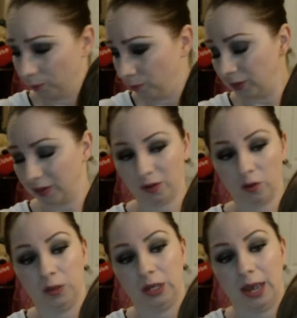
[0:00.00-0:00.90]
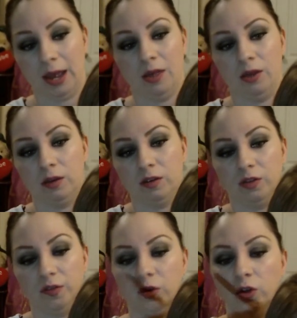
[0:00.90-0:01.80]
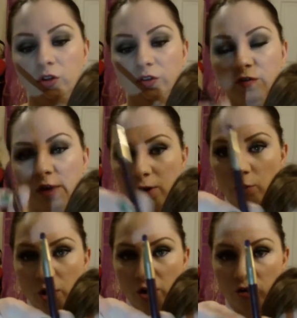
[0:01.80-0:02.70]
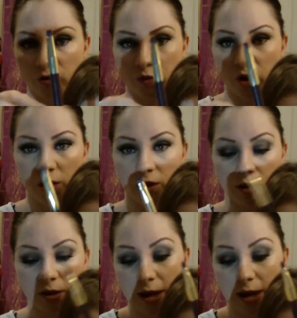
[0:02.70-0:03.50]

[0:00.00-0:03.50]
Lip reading: excuse me, and this little definer brush from Sonia.